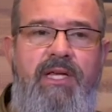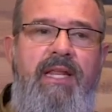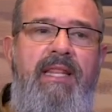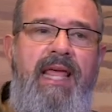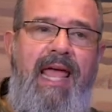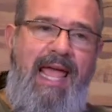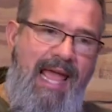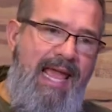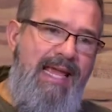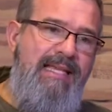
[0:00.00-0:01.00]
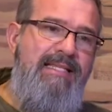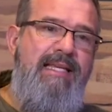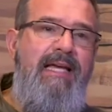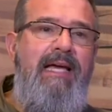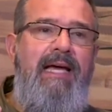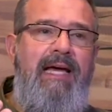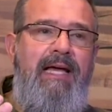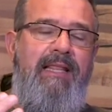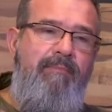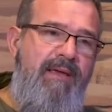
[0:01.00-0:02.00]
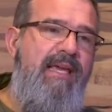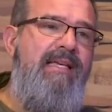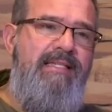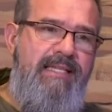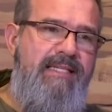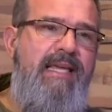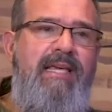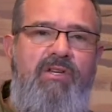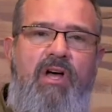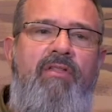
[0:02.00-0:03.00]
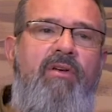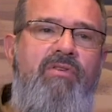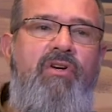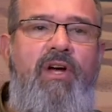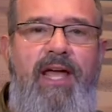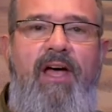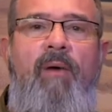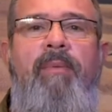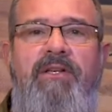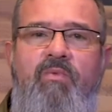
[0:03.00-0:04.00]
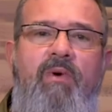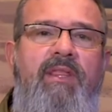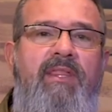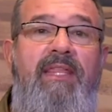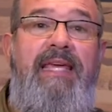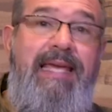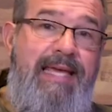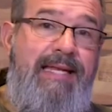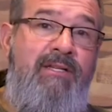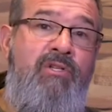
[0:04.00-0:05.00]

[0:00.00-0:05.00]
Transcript: And the A's, uh, the B's, the C's, all those are going to help us with the end.